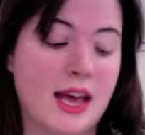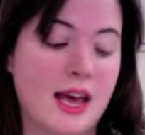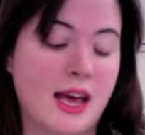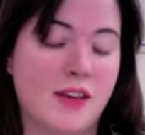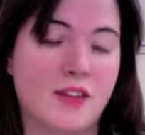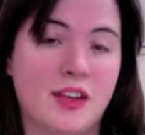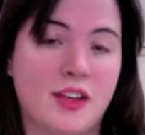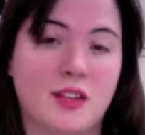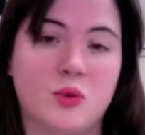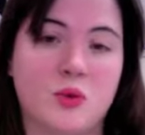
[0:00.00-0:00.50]

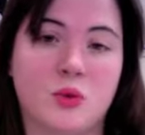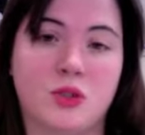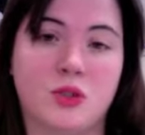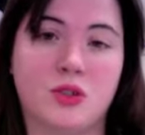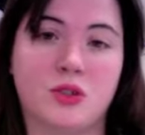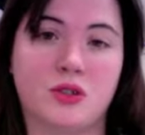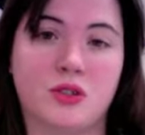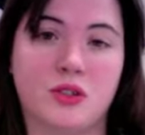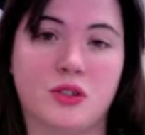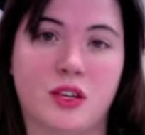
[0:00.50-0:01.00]
and that's what
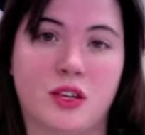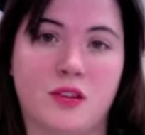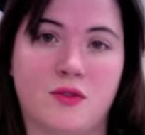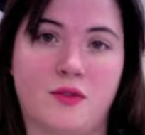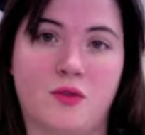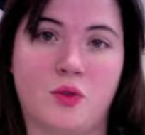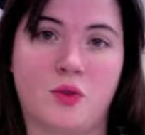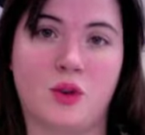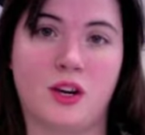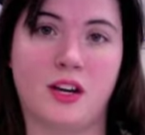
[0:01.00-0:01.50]
you're looking
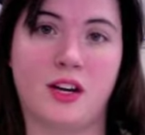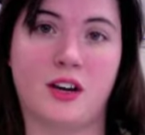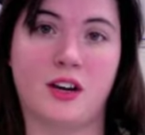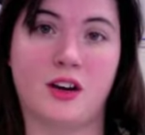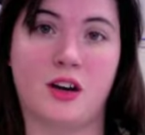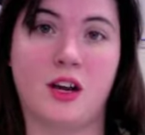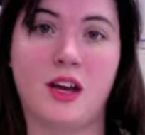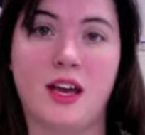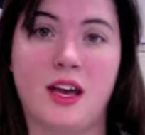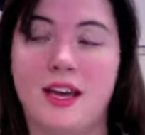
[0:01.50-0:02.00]
for
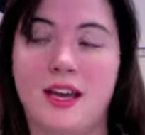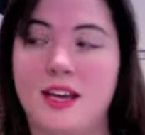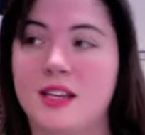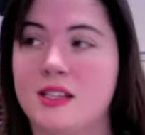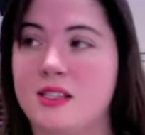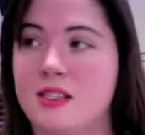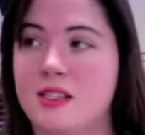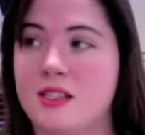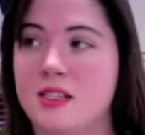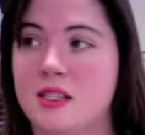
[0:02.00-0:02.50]
here.
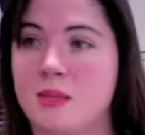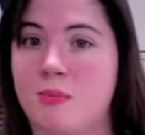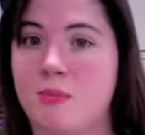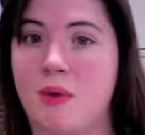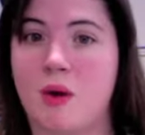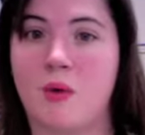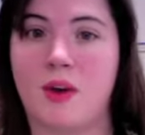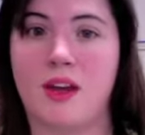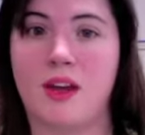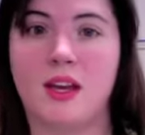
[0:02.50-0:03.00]
Is this
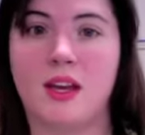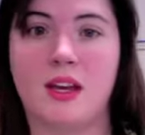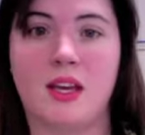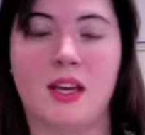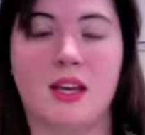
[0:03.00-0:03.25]
poetic?